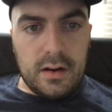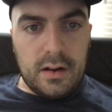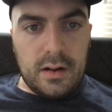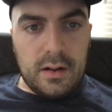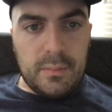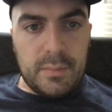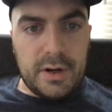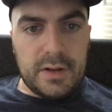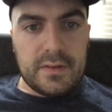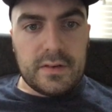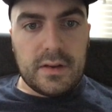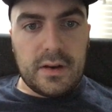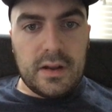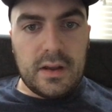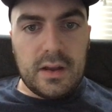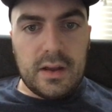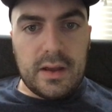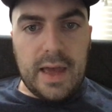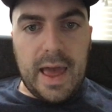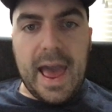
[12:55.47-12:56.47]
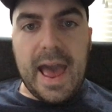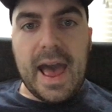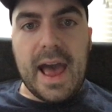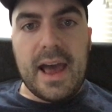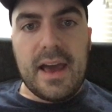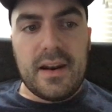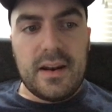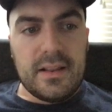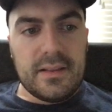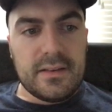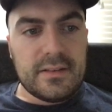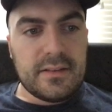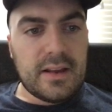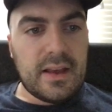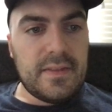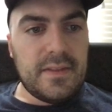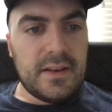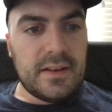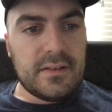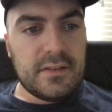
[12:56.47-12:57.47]
but it's going to add
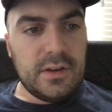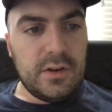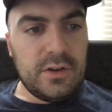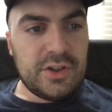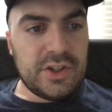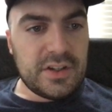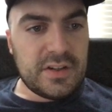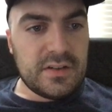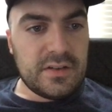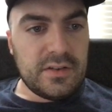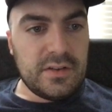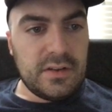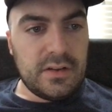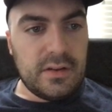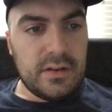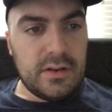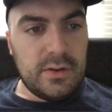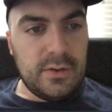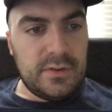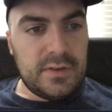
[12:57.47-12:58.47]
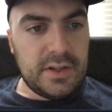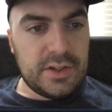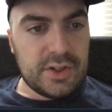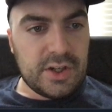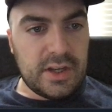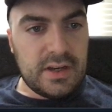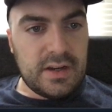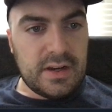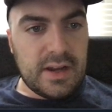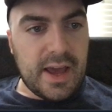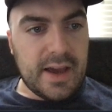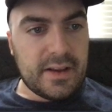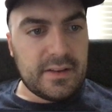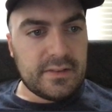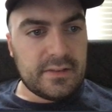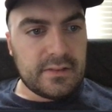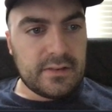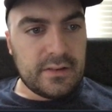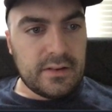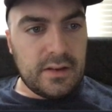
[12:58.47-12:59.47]
instead this usage
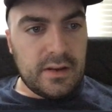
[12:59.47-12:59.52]
index